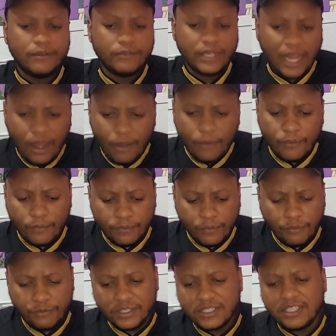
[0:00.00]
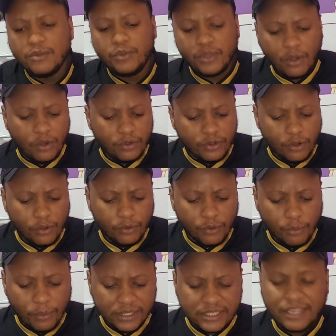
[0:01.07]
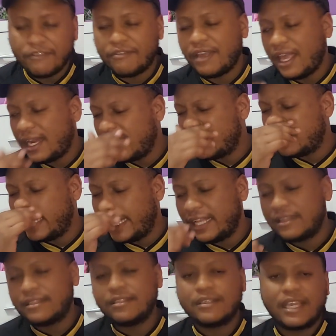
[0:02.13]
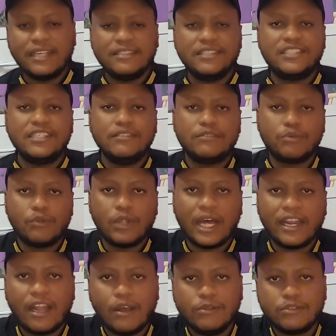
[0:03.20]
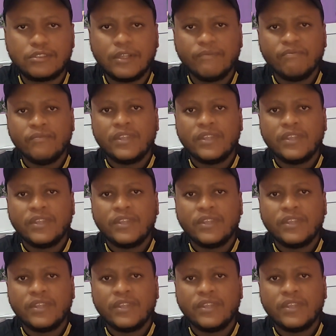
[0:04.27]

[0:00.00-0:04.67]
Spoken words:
now, obviously, we all know rumors have headed that Kaizer Chiefs will announce